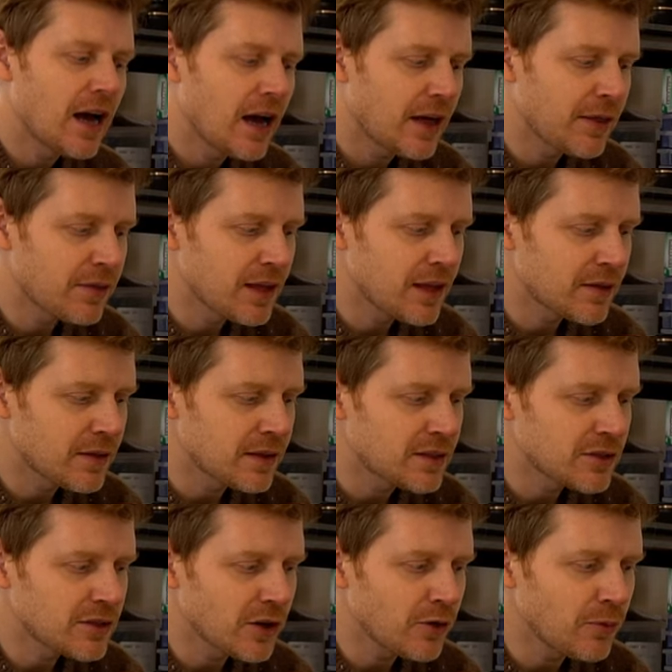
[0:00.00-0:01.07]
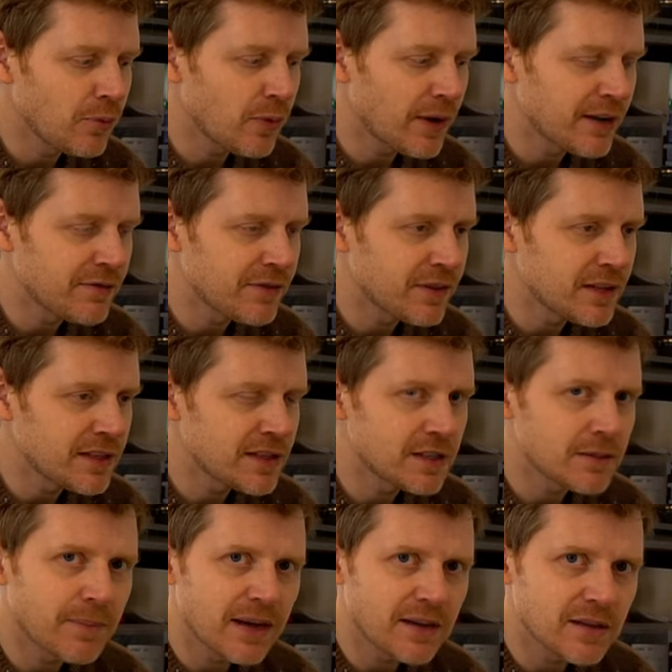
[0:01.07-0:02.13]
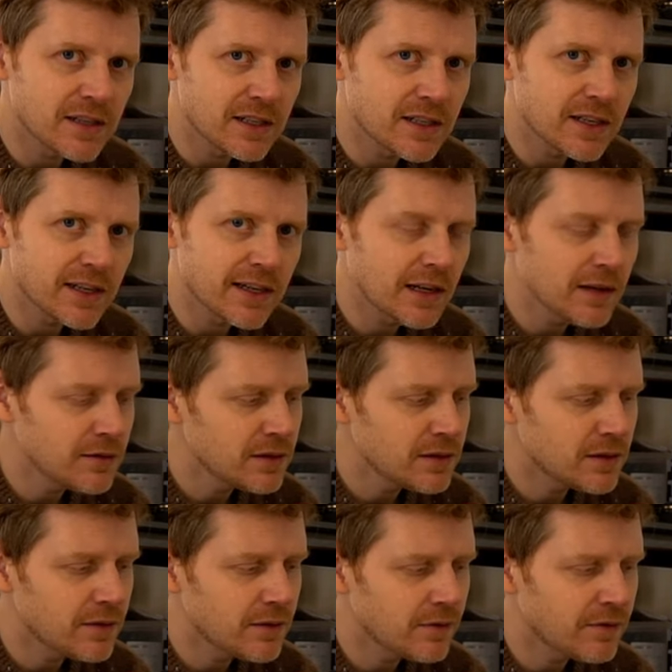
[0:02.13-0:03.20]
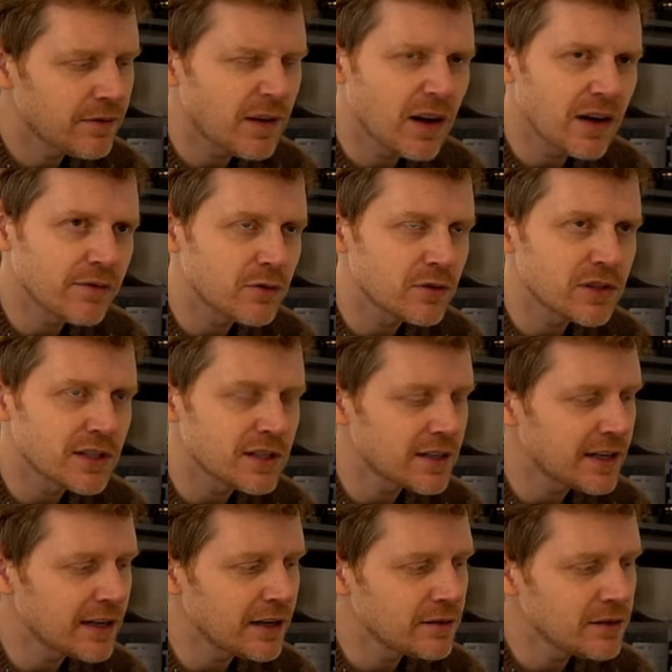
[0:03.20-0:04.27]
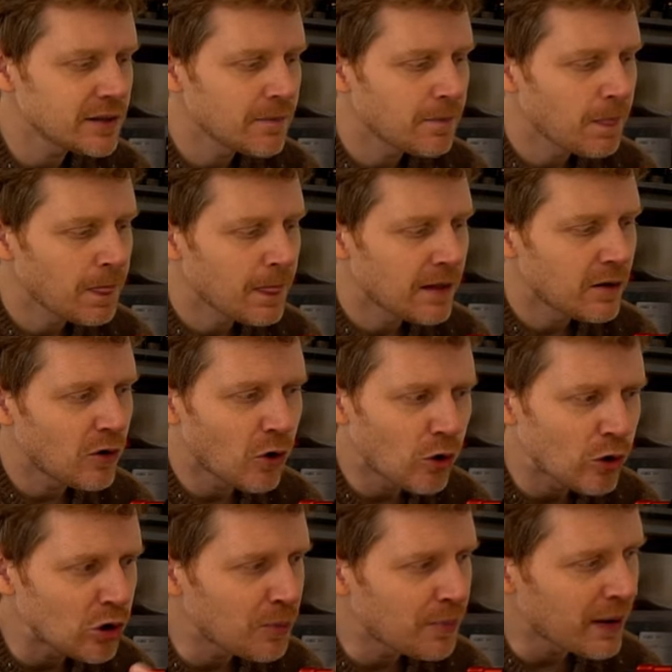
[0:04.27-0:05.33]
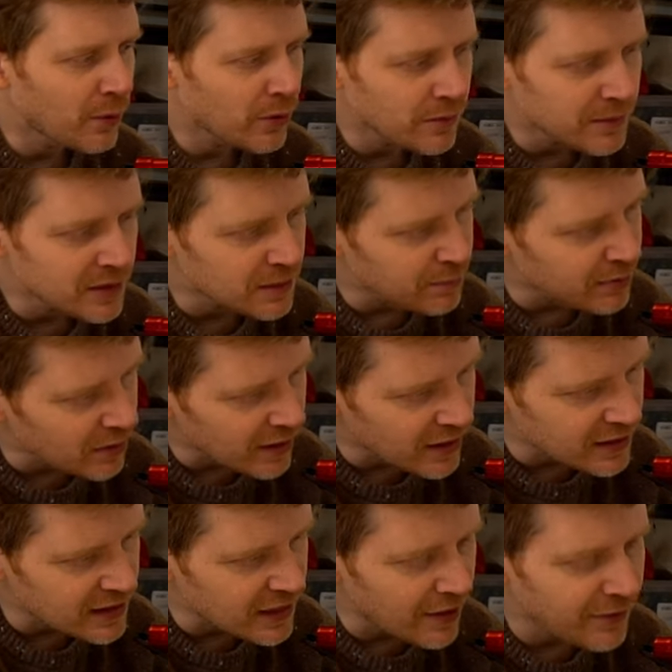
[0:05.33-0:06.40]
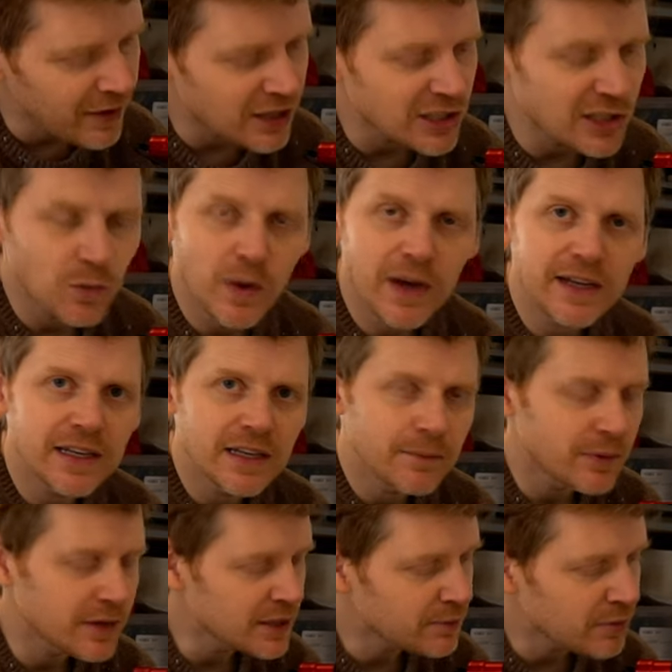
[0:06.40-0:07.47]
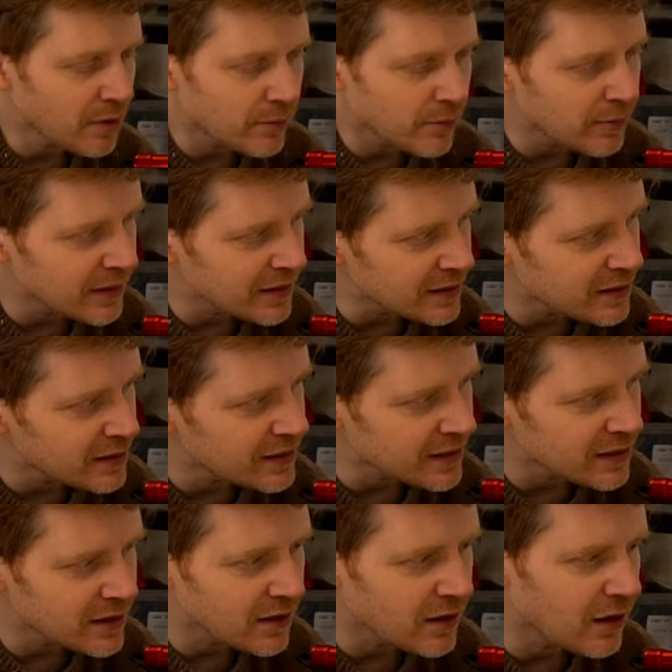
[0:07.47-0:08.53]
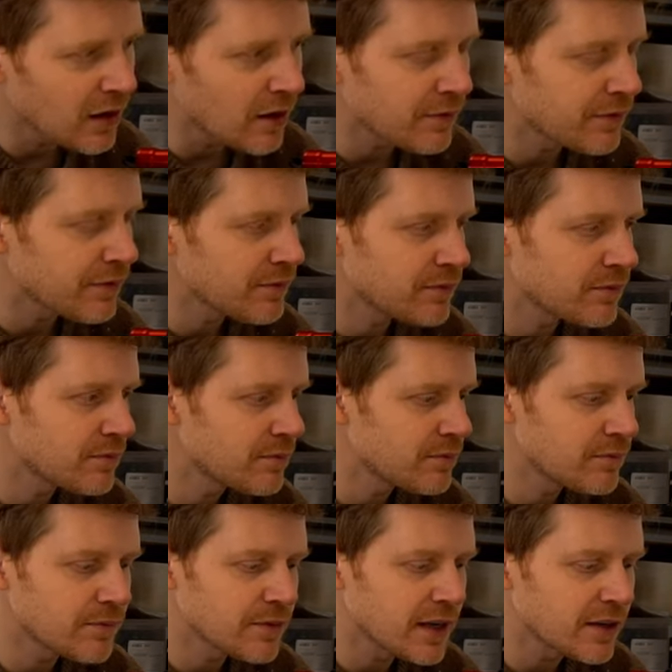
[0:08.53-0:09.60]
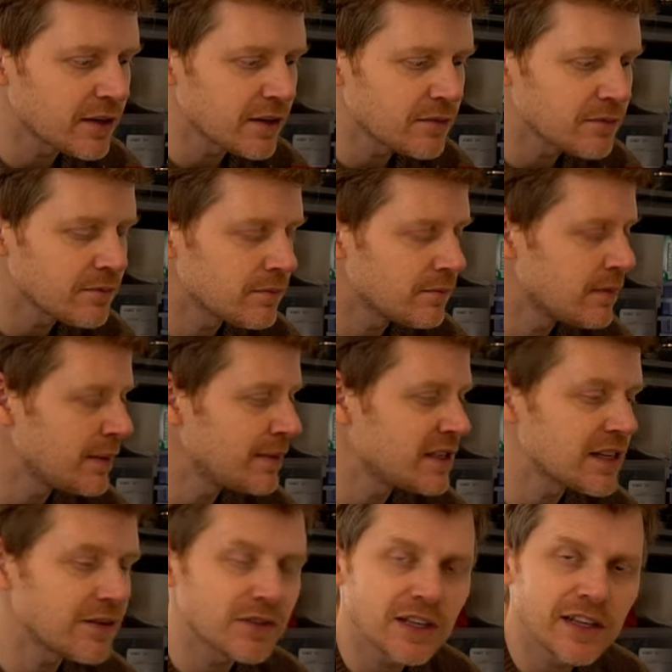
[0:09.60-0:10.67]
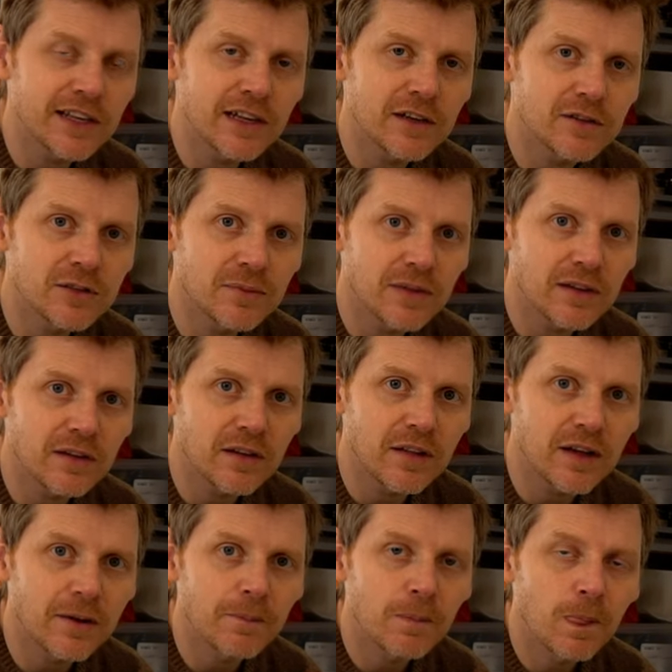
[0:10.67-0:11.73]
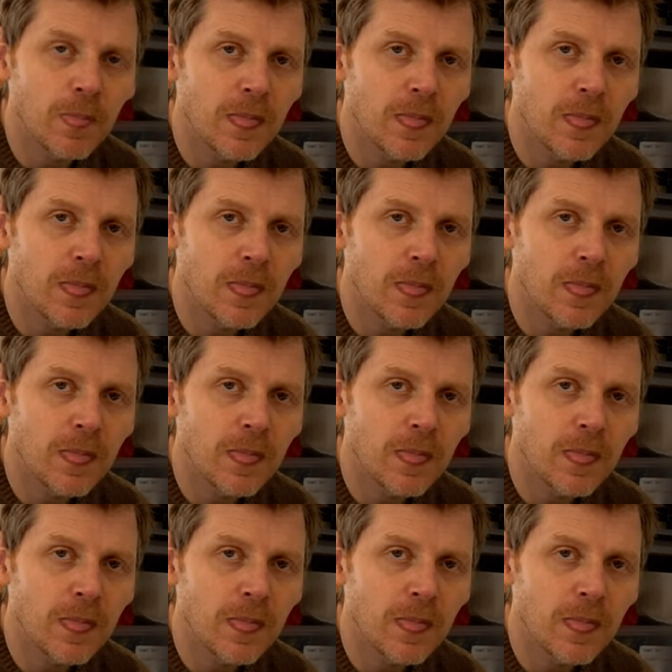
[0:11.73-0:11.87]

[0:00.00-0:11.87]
I think the scope weight for this is about 6 kilos, 5 or 6 kilos. All up, I wouldn't be surprised. I haven't actually weighed it, but it's probably 6.5, I don't know, maybe 7 kilos, something like that.